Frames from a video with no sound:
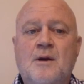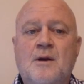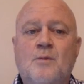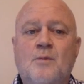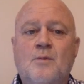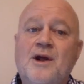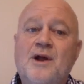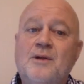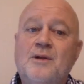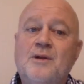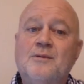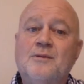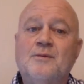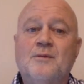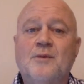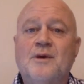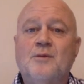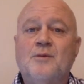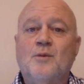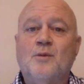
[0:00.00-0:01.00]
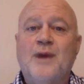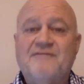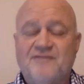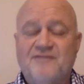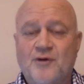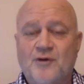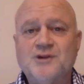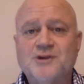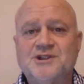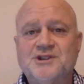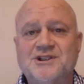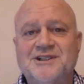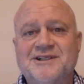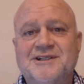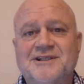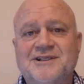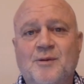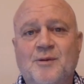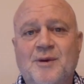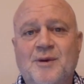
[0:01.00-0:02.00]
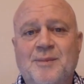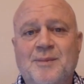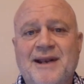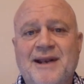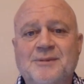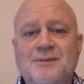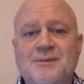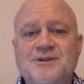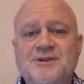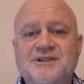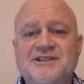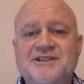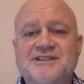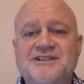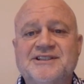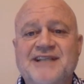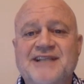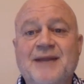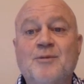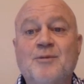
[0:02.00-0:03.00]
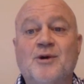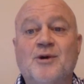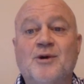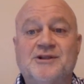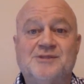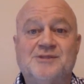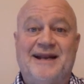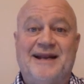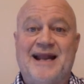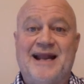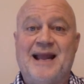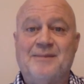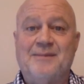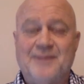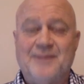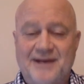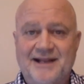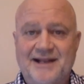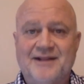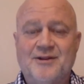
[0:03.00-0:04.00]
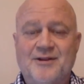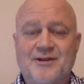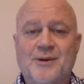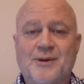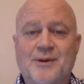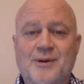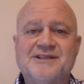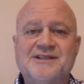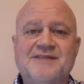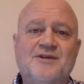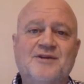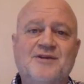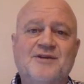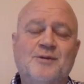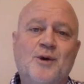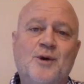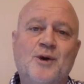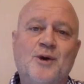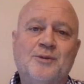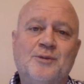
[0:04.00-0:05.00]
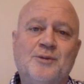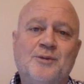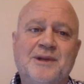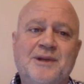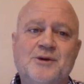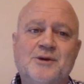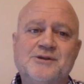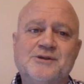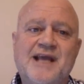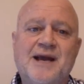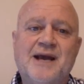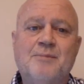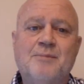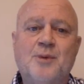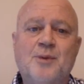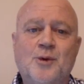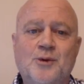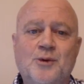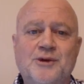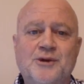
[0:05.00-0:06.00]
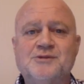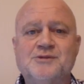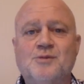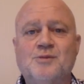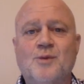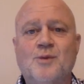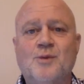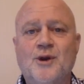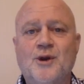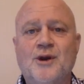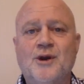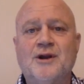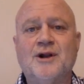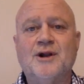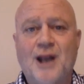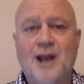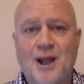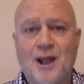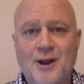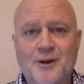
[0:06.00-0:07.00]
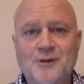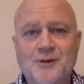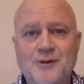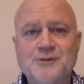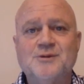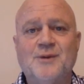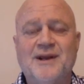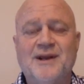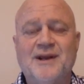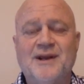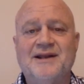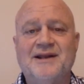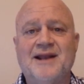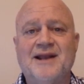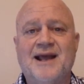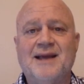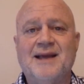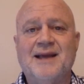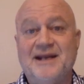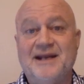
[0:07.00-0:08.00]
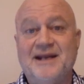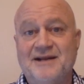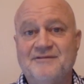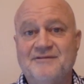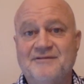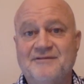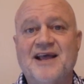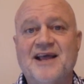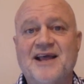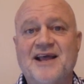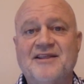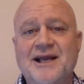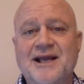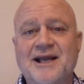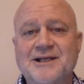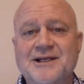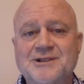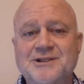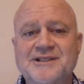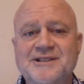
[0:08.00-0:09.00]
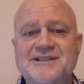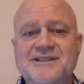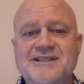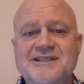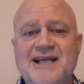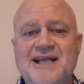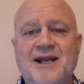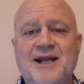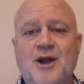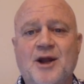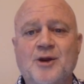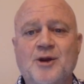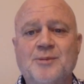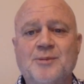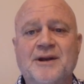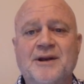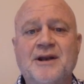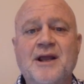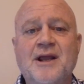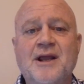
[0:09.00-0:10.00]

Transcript: Well, we're fortunate that we've been able to see what's been happening in the rest of the world because our borders were closed when many of the other countries stayed open.